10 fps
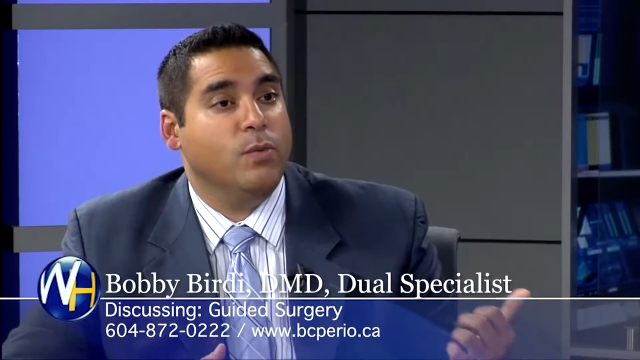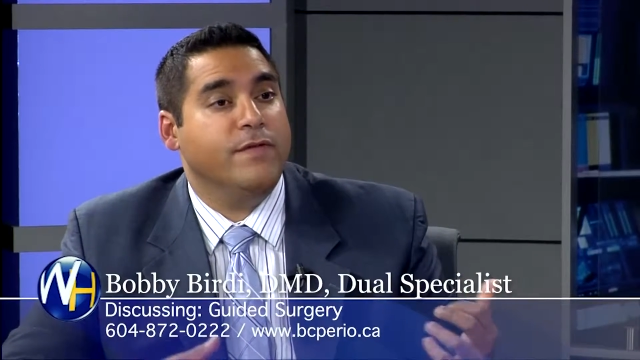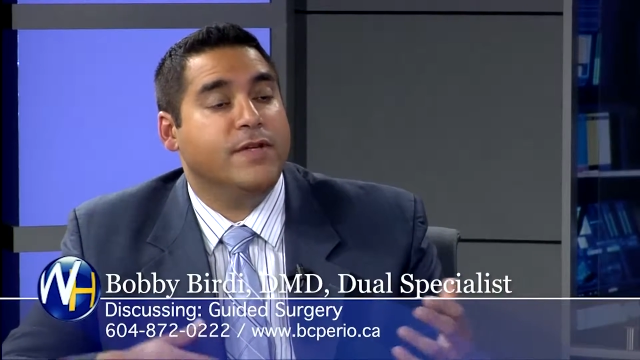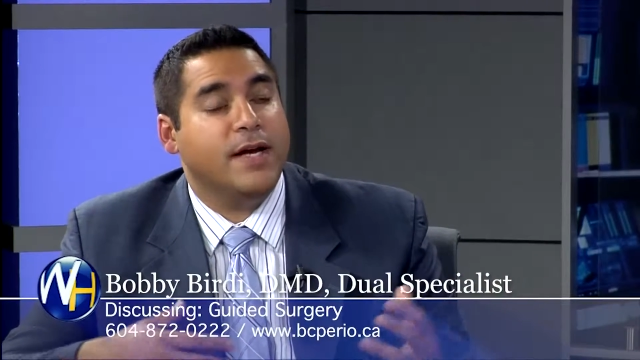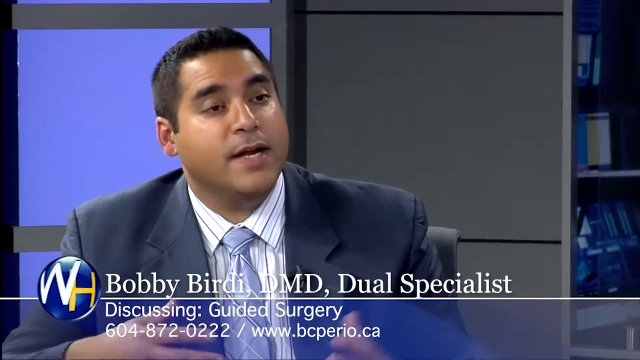
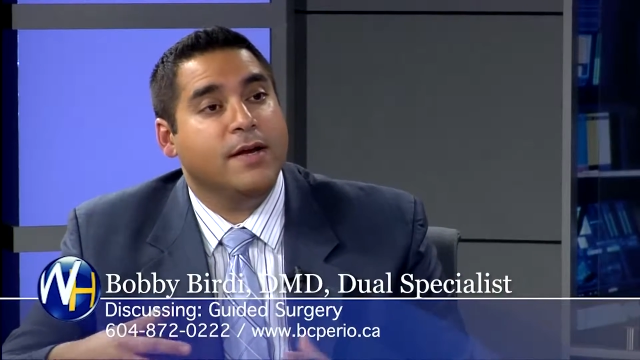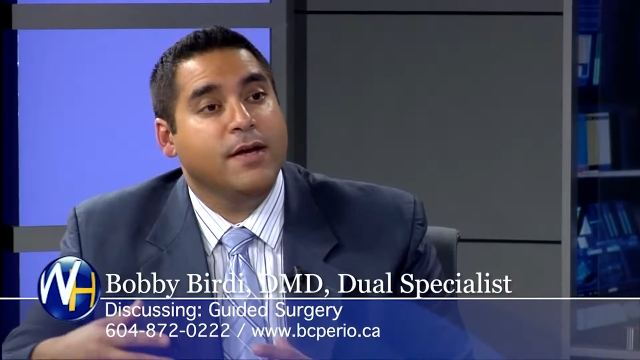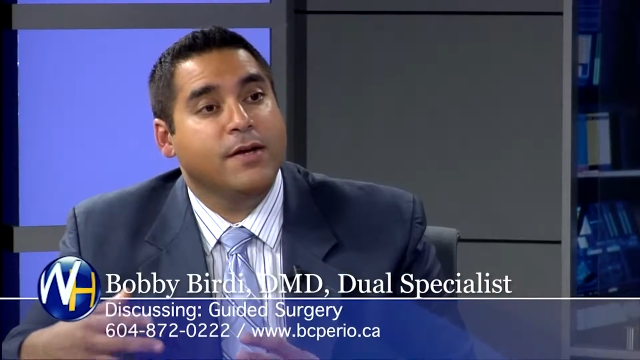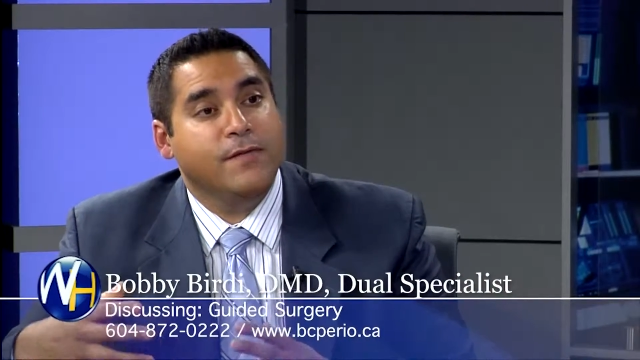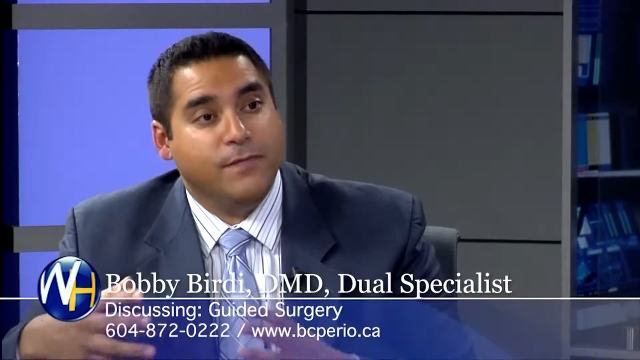We've done it
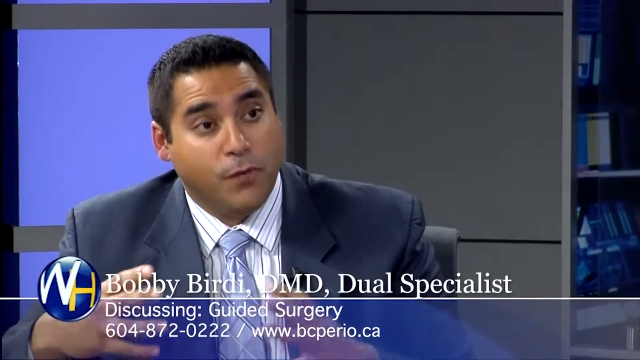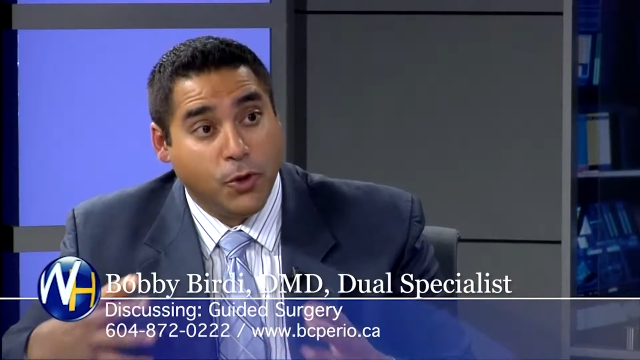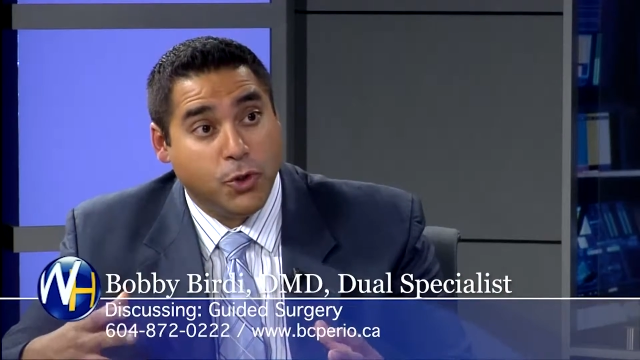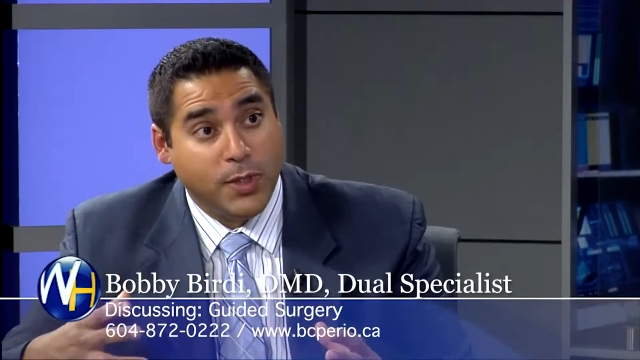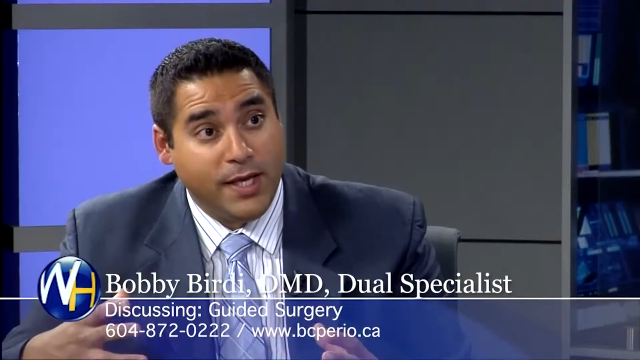
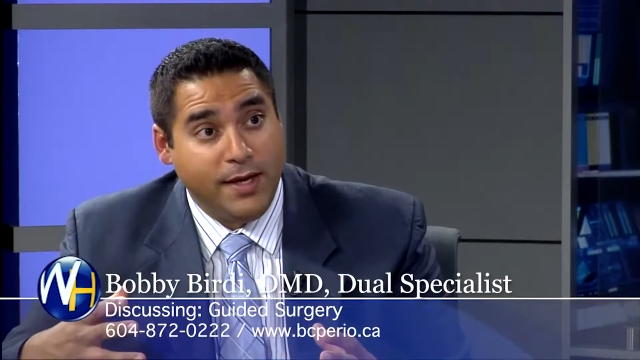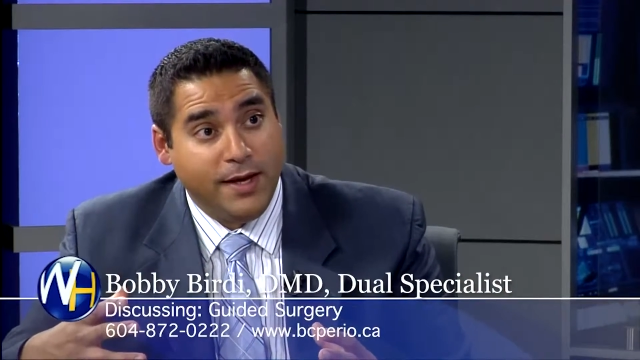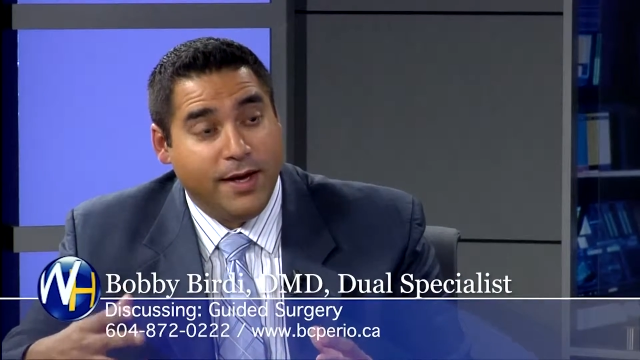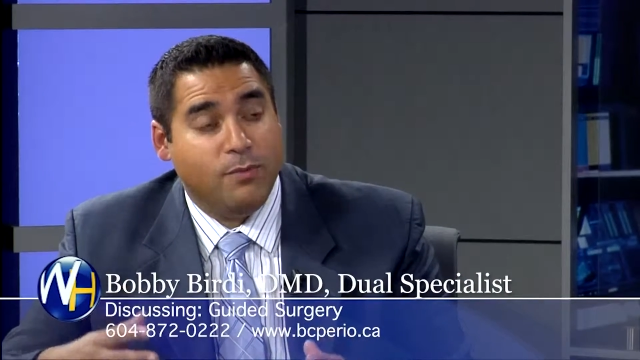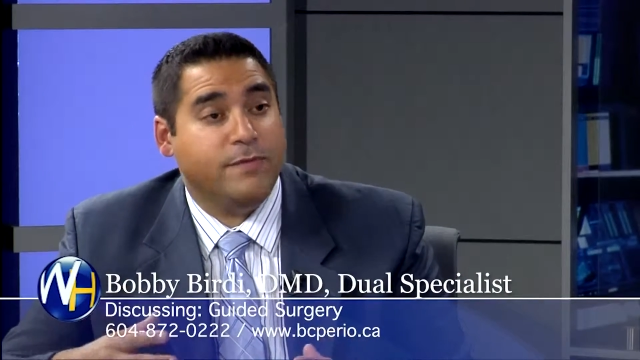virtually,
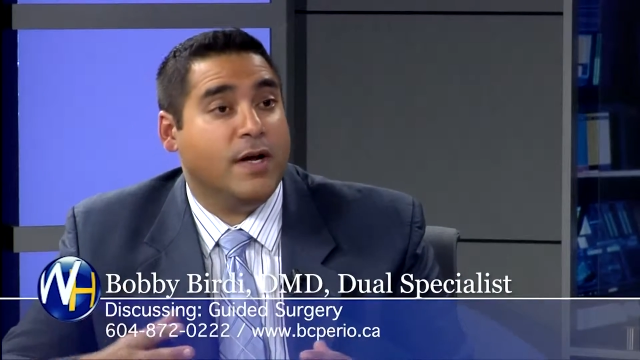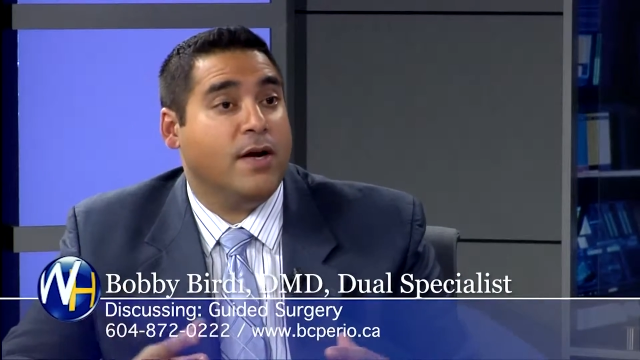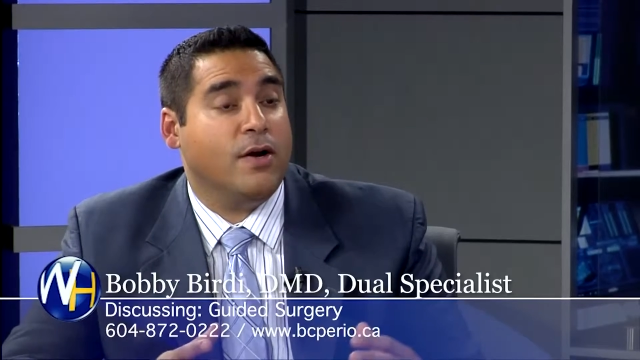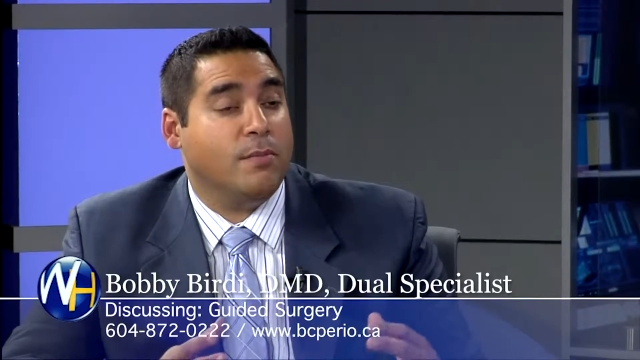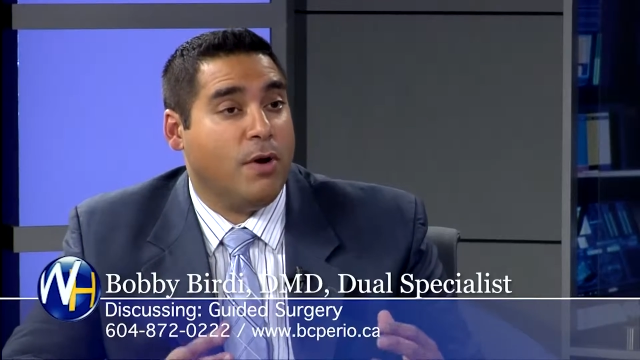we've done
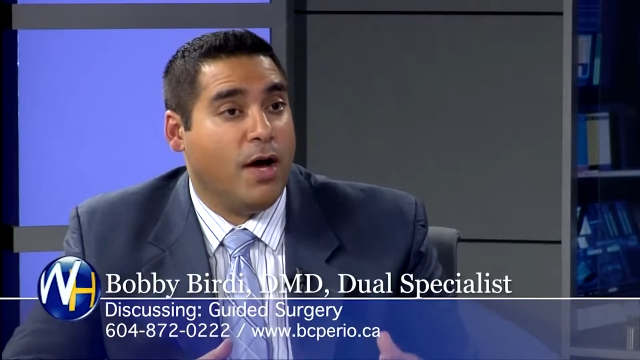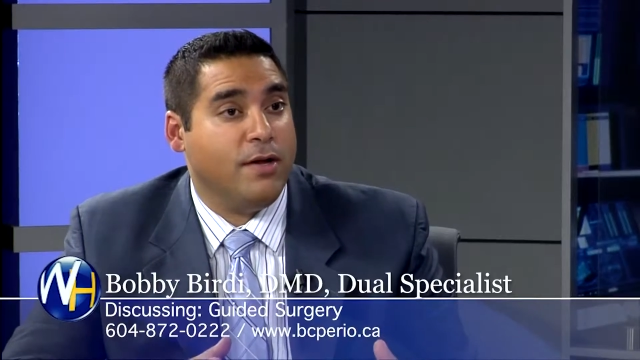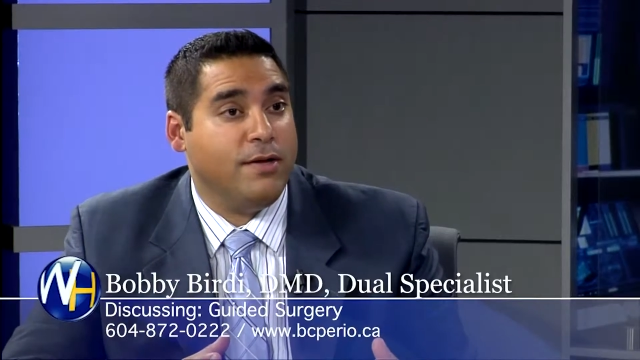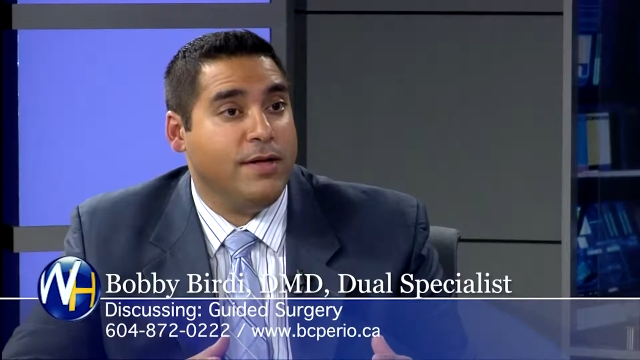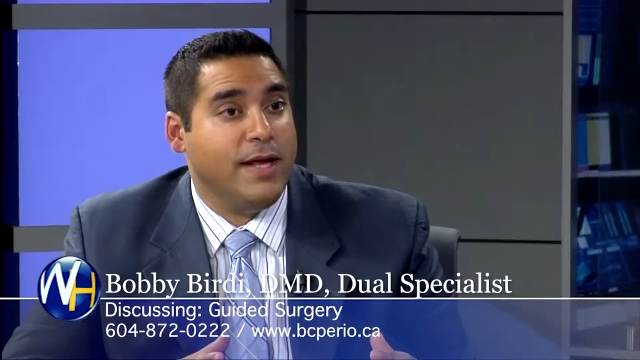it on a
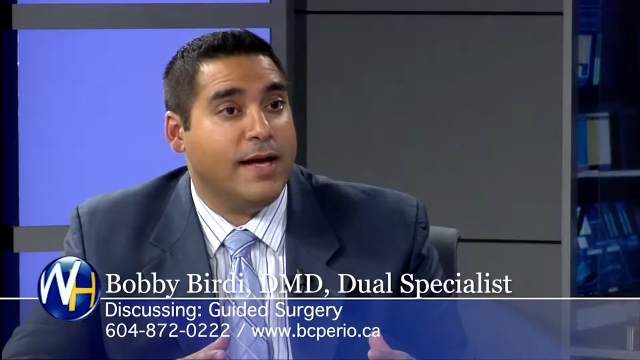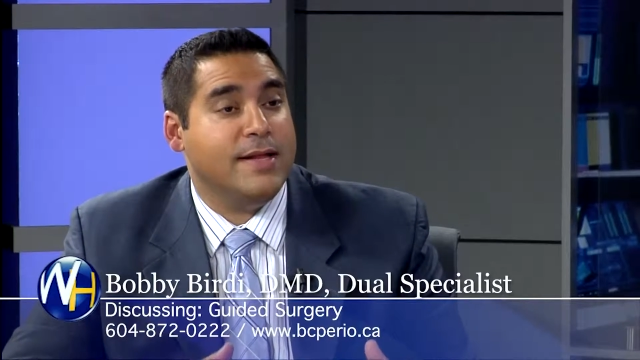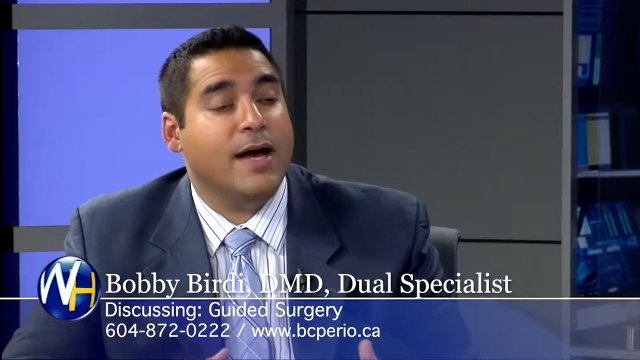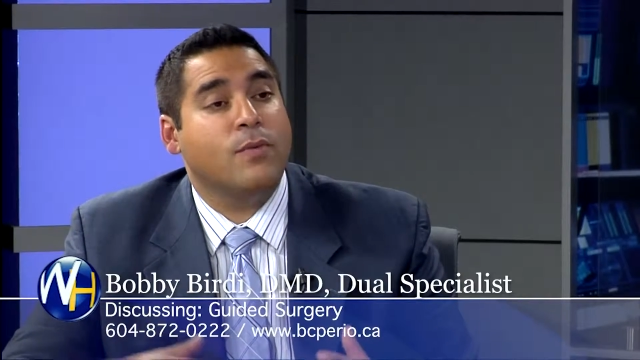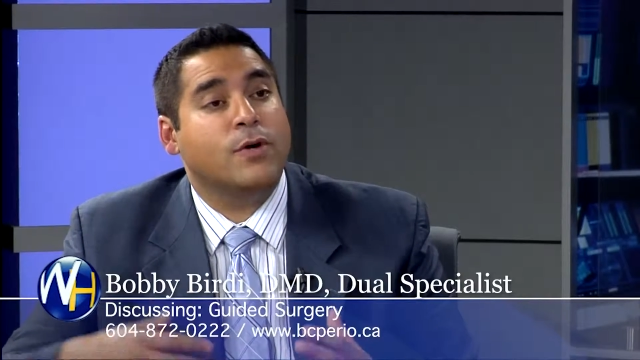model, and
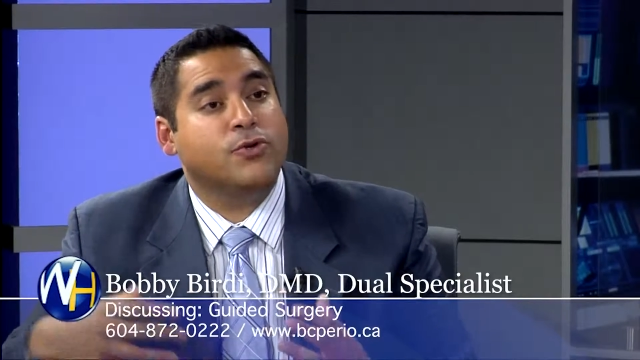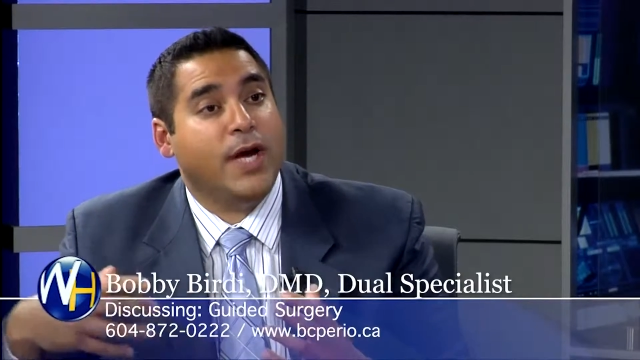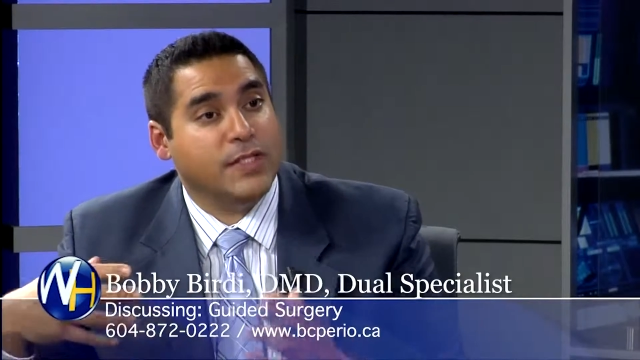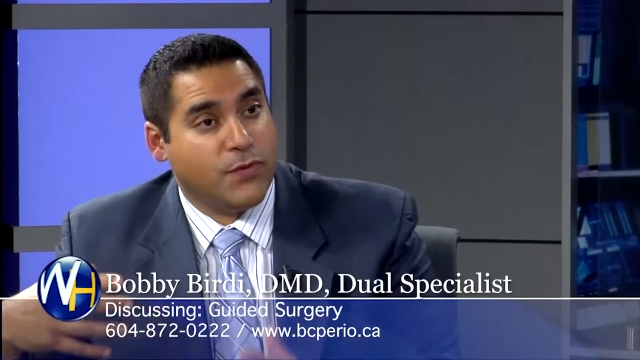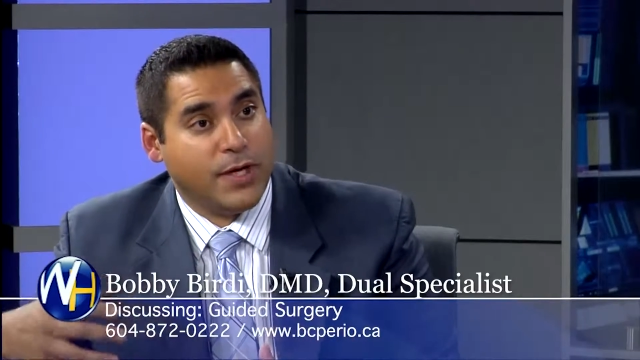now we're
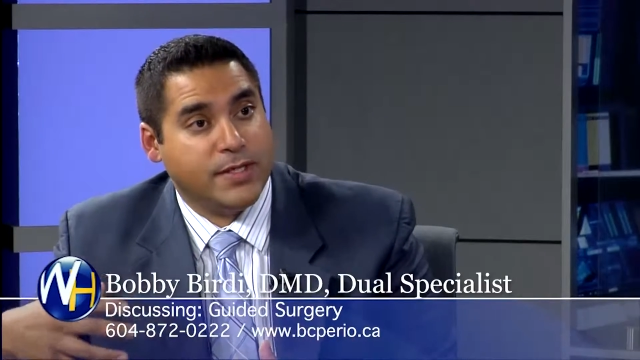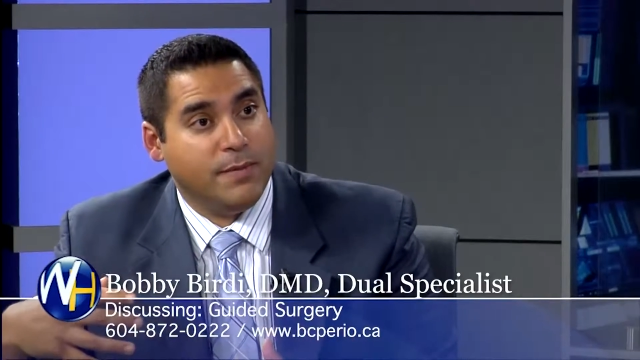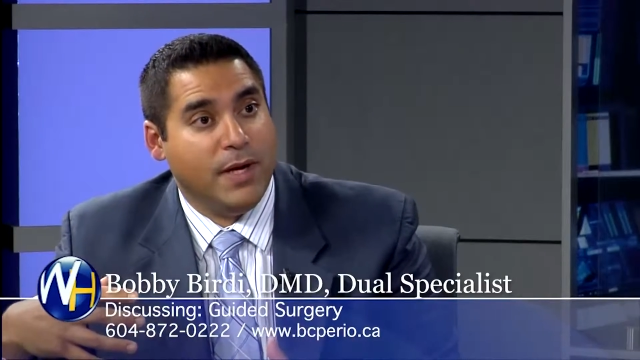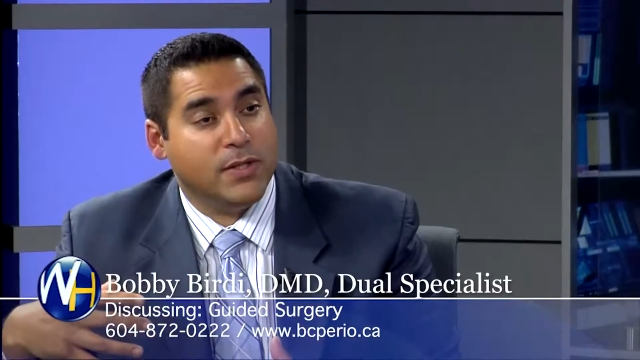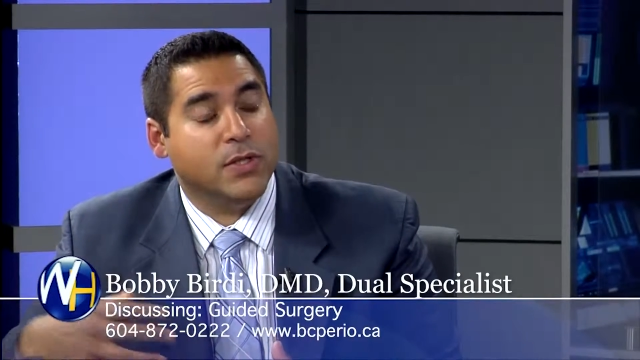transferring it to the mouth.